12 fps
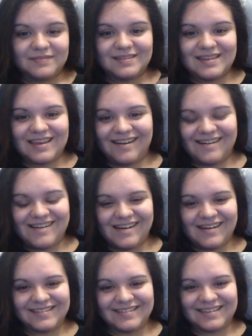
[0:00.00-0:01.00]
Take care, you
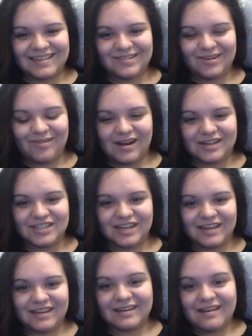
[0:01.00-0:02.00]
guys. Thanks for
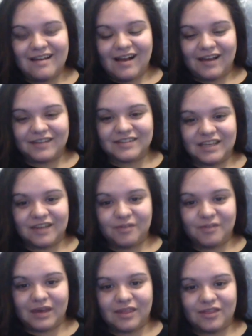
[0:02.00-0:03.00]
watching. I'll see you
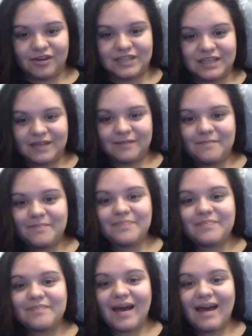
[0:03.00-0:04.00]
for week 13.
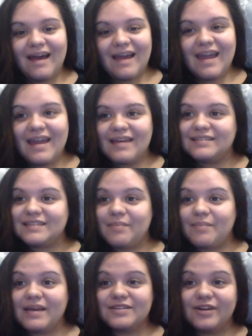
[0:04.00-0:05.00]
Bye. Say
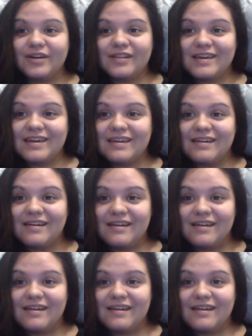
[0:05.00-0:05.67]
bye, Charlie.